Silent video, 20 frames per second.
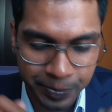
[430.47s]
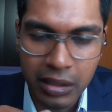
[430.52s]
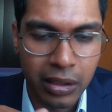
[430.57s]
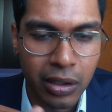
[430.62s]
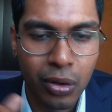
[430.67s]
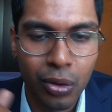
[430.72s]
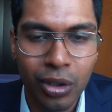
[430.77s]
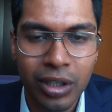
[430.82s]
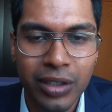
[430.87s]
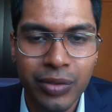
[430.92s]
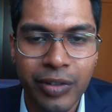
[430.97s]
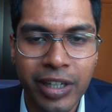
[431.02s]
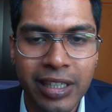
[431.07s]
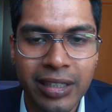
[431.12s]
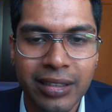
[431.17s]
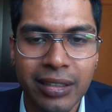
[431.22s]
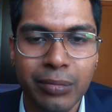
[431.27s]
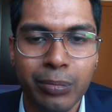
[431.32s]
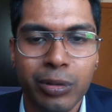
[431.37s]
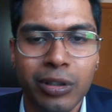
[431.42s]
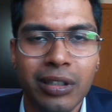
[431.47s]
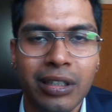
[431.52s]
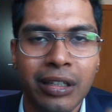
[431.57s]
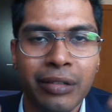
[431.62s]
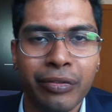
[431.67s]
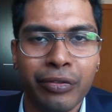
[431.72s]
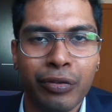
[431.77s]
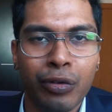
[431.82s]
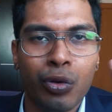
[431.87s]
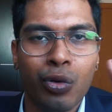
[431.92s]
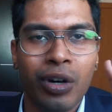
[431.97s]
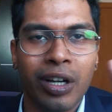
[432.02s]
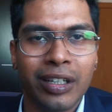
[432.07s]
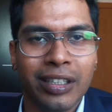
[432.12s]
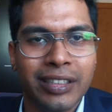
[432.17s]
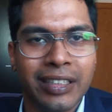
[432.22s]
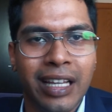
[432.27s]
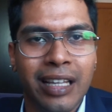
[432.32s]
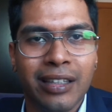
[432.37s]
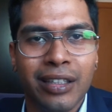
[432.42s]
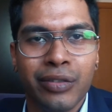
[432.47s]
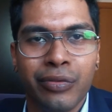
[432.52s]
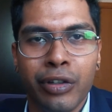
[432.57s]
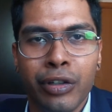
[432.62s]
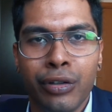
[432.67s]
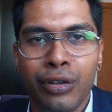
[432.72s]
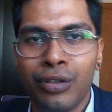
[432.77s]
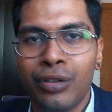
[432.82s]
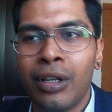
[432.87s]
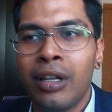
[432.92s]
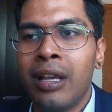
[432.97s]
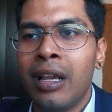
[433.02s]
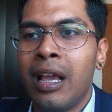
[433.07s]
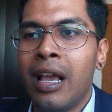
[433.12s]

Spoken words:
The goal is very simple. If you understand these videos,